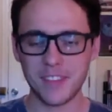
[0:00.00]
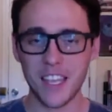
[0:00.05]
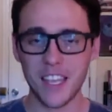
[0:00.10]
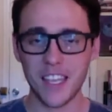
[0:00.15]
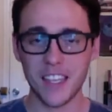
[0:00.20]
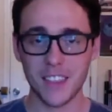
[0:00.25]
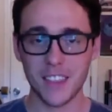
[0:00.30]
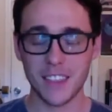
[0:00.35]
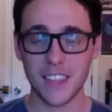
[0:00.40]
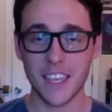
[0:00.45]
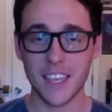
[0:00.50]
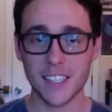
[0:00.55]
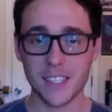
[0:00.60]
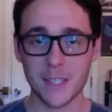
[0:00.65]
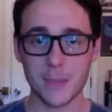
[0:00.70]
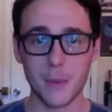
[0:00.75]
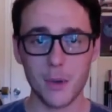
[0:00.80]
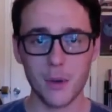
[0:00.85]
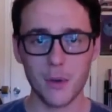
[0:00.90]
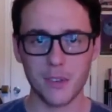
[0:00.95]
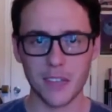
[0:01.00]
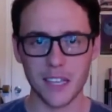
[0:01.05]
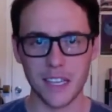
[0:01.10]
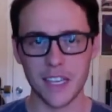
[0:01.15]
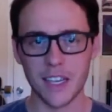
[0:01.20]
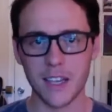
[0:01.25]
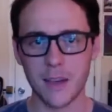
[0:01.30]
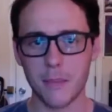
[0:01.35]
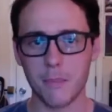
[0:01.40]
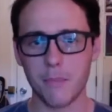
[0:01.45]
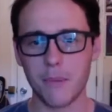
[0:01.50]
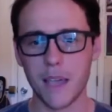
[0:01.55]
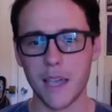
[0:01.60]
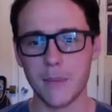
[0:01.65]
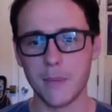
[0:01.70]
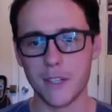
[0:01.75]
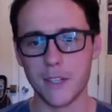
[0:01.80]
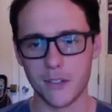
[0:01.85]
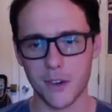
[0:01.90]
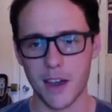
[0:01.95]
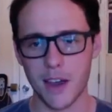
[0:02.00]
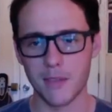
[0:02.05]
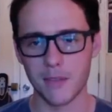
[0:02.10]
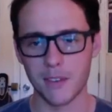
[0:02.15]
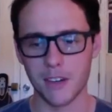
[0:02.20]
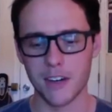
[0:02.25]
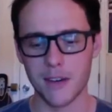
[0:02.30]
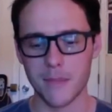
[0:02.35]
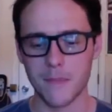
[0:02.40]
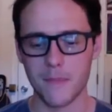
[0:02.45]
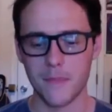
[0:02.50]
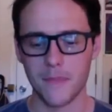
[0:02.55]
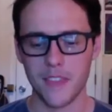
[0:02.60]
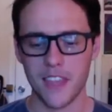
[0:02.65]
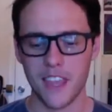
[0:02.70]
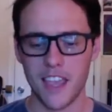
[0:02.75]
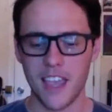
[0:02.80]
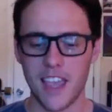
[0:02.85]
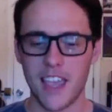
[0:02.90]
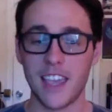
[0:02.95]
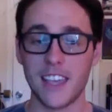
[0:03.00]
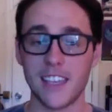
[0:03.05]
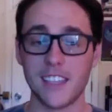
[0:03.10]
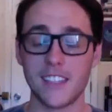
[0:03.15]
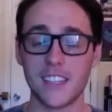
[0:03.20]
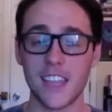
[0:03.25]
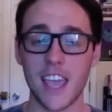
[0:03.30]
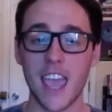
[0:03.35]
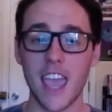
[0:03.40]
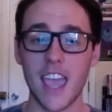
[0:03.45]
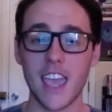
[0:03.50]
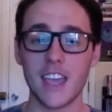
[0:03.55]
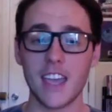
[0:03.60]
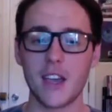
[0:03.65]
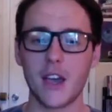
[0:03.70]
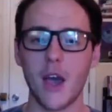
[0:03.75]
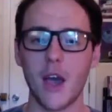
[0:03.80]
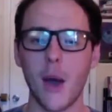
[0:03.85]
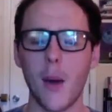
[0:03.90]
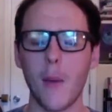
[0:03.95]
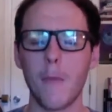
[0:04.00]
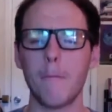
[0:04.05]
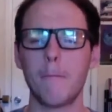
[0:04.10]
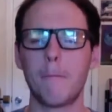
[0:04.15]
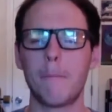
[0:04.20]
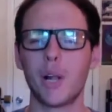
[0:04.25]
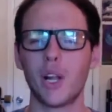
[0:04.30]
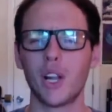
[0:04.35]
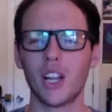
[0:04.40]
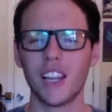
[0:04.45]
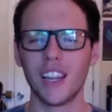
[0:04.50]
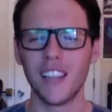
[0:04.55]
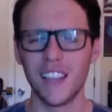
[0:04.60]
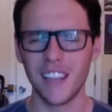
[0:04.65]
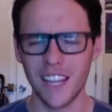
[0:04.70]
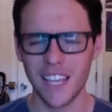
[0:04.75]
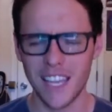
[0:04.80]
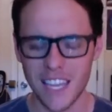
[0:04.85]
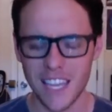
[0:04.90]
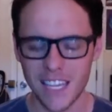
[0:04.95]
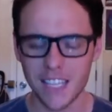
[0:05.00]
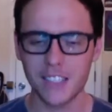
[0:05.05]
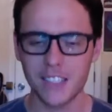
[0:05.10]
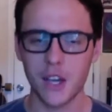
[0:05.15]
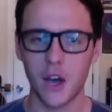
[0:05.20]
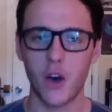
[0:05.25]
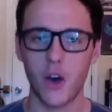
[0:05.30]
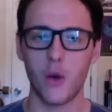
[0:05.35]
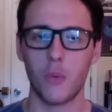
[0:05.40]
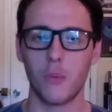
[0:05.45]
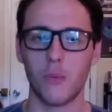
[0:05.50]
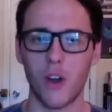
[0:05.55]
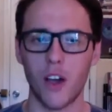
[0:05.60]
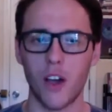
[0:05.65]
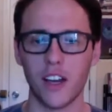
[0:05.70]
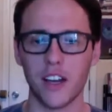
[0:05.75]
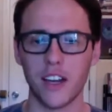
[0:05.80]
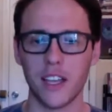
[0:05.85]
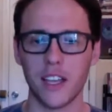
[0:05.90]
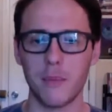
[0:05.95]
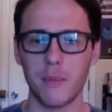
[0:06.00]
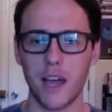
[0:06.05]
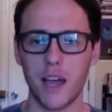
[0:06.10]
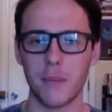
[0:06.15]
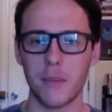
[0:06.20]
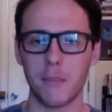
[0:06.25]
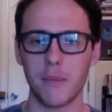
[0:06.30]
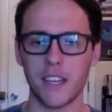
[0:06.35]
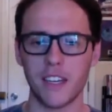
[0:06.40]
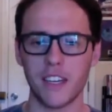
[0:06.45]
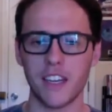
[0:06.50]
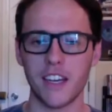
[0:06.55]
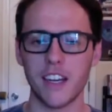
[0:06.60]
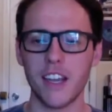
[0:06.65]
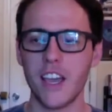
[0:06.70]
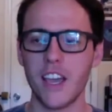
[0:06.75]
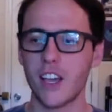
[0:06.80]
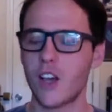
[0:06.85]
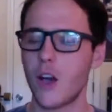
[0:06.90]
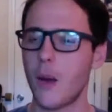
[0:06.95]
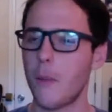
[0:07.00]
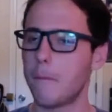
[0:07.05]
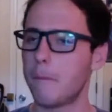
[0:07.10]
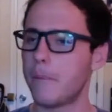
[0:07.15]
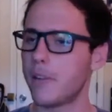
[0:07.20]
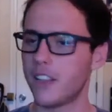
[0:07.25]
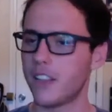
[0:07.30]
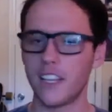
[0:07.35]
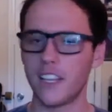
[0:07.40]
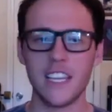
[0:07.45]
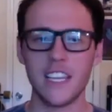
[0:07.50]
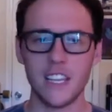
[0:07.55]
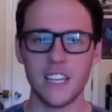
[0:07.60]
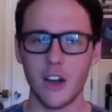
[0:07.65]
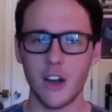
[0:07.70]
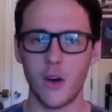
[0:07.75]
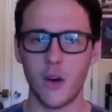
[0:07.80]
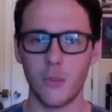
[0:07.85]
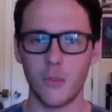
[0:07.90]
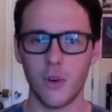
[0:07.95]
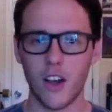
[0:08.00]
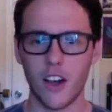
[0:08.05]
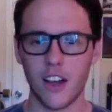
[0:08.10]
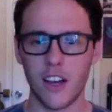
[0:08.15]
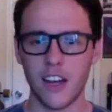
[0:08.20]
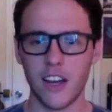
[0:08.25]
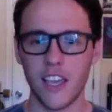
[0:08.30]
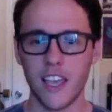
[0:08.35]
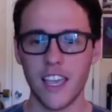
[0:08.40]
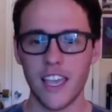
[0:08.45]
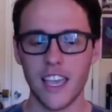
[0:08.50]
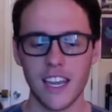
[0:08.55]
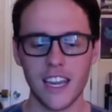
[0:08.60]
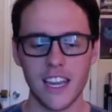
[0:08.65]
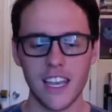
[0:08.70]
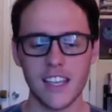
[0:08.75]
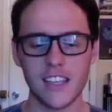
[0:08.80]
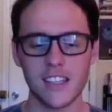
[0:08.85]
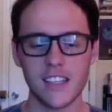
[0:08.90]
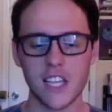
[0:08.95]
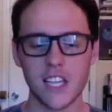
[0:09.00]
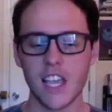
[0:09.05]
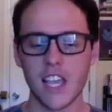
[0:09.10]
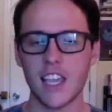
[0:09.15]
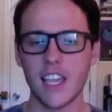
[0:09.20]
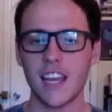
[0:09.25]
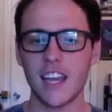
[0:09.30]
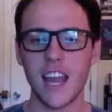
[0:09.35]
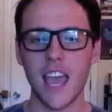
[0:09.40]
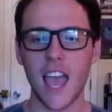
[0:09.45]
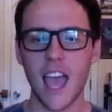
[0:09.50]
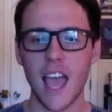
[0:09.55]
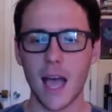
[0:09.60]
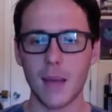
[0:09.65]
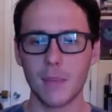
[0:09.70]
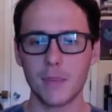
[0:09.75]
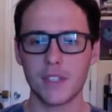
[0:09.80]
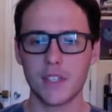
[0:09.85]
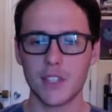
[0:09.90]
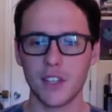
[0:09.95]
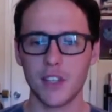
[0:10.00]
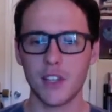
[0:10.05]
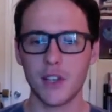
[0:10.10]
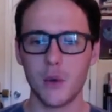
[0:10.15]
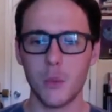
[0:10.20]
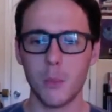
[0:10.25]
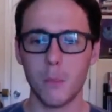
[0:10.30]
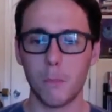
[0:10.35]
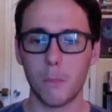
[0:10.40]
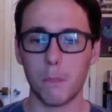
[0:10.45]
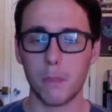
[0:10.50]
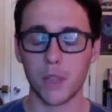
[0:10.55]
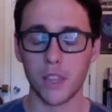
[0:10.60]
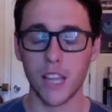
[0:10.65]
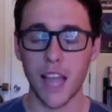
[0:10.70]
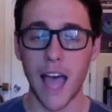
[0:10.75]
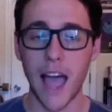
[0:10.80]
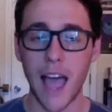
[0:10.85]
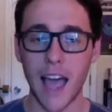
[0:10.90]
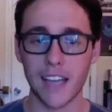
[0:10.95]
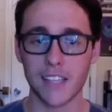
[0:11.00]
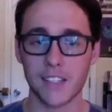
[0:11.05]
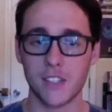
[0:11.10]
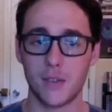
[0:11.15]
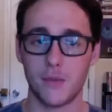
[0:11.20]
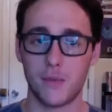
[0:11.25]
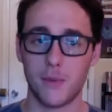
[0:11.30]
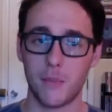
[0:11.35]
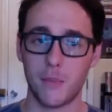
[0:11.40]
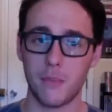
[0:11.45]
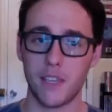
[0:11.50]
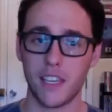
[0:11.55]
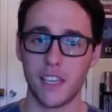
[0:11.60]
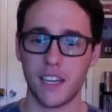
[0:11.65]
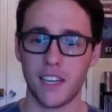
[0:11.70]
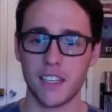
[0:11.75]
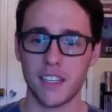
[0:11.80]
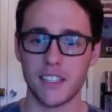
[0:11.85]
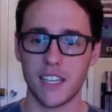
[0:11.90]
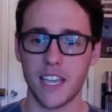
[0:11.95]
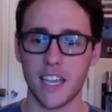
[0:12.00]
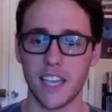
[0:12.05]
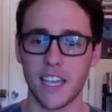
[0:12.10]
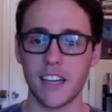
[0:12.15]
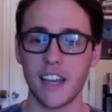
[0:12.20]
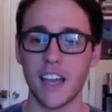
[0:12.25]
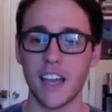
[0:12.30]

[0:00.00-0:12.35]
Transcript: This movie, Baby Driver, is a complete home run, in my opinion. Complete home run. It is an absolute blast from beginning to end.